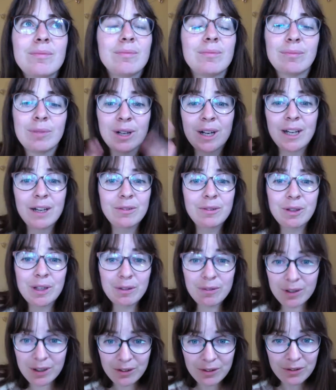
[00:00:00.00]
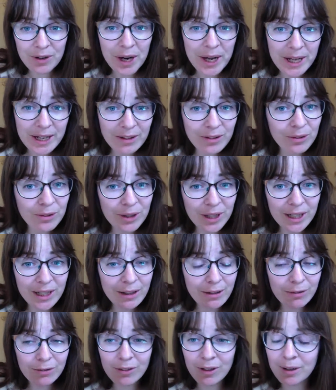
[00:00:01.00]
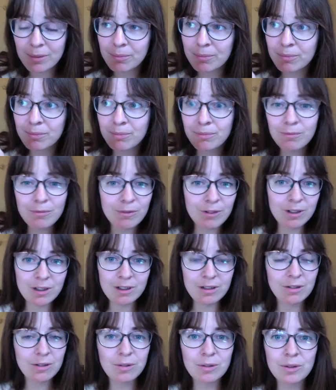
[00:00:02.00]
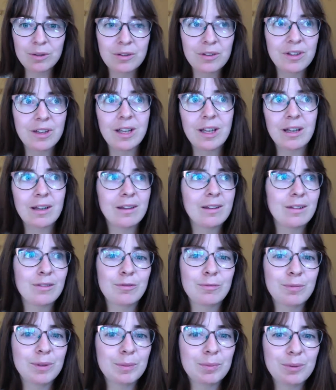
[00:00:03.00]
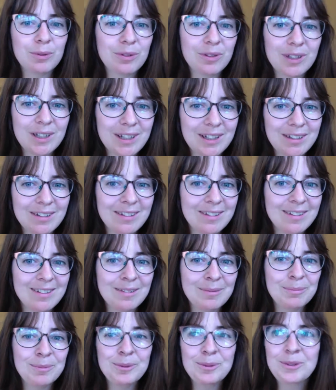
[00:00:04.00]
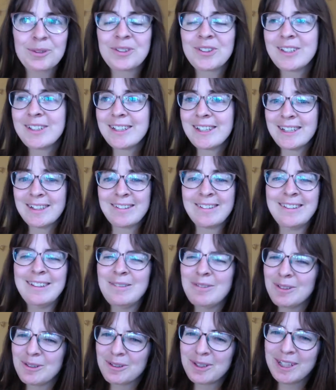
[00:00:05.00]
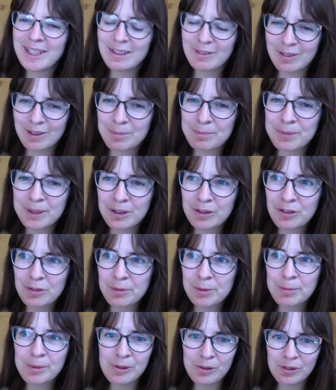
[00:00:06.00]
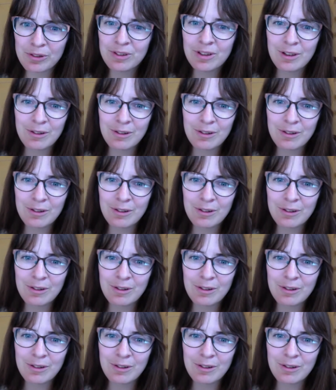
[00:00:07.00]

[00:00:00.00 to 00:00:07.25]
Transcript: But I have to give it a try, and it's okay if I'm ridiculed and if people say this is bullshit, and it's even okay if it appears to be bullshit.